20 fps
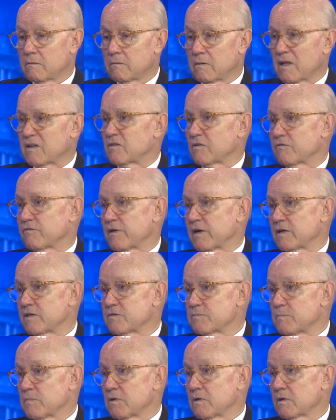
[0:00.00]
That's a
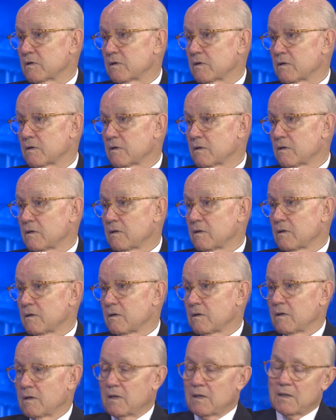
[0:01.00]
Facebook
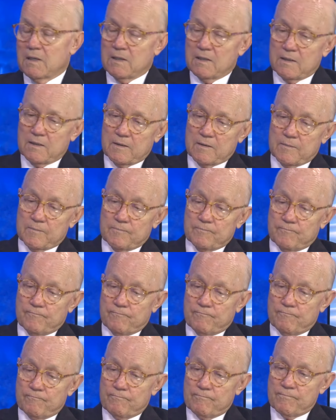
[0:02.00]
um,
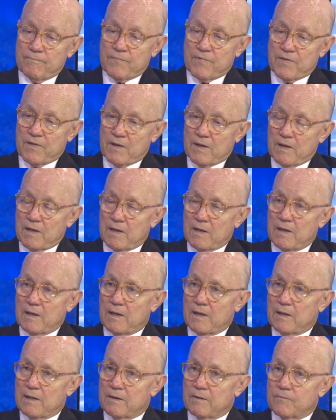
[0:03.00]
thing.
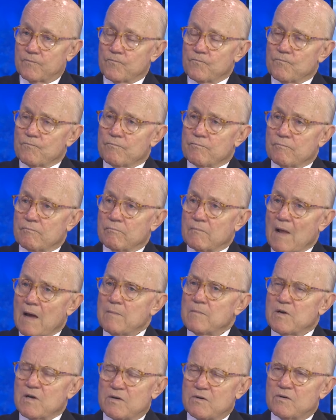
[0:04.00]
And
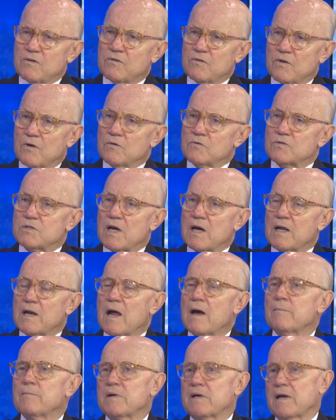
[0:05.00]
I'm going to do those kind of,
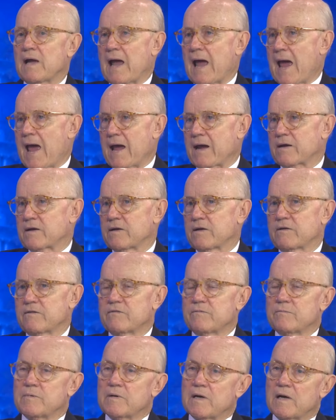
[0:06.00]
I'll be
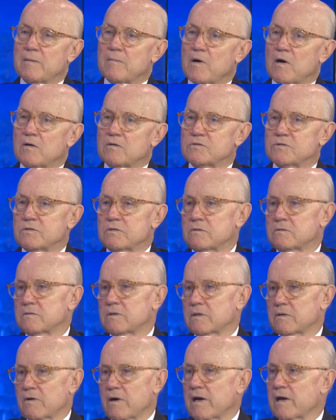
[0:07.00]
active, but I'm also a
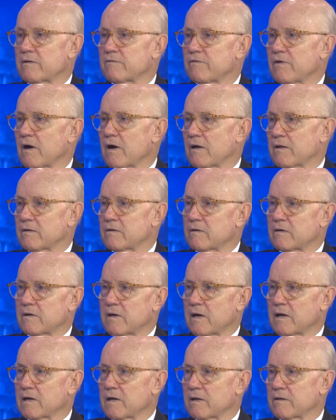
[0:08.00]
grandfather and
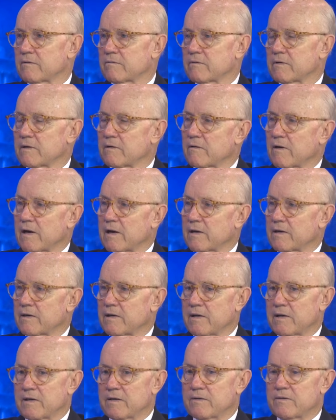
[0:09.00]
I got three
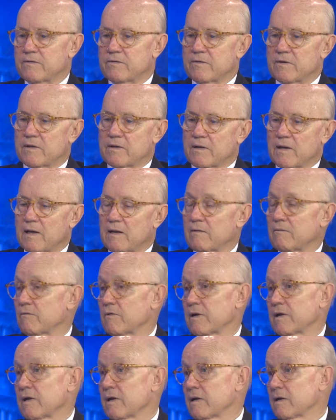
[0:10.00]
grandkids that I
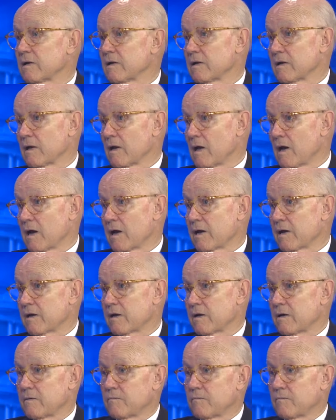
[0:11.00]
really like.